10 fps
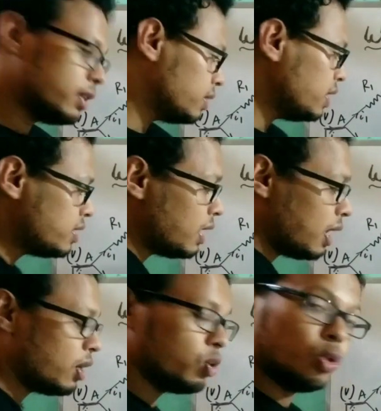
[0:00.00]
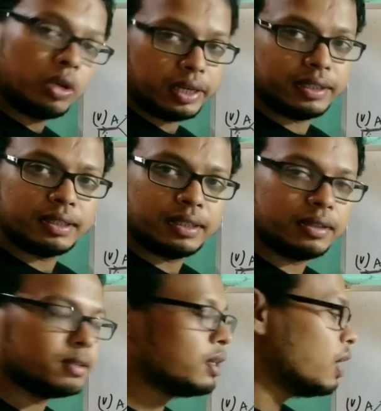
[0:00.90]
these are known
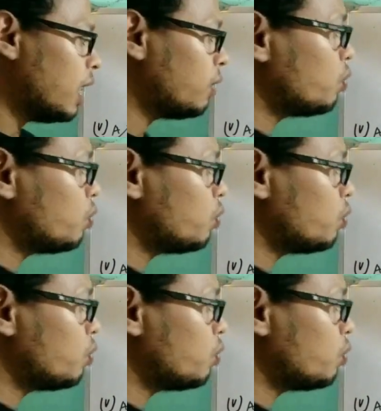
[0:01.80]
resistance. How to